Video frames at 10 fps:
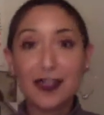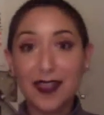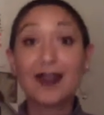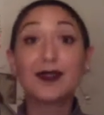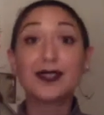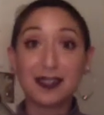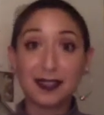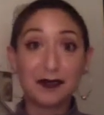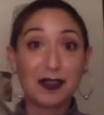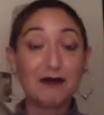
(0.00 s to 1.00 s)
thousands
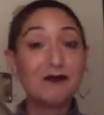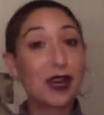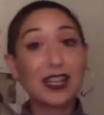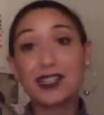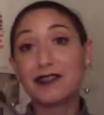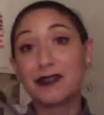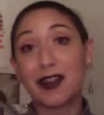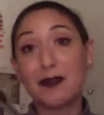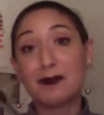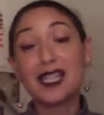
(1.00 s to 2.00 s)
of them, ranging
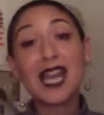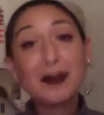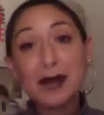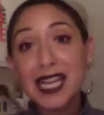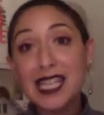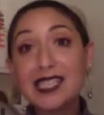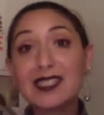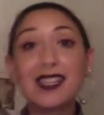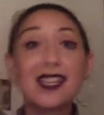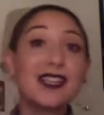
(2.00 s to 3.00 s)
from 10 minutes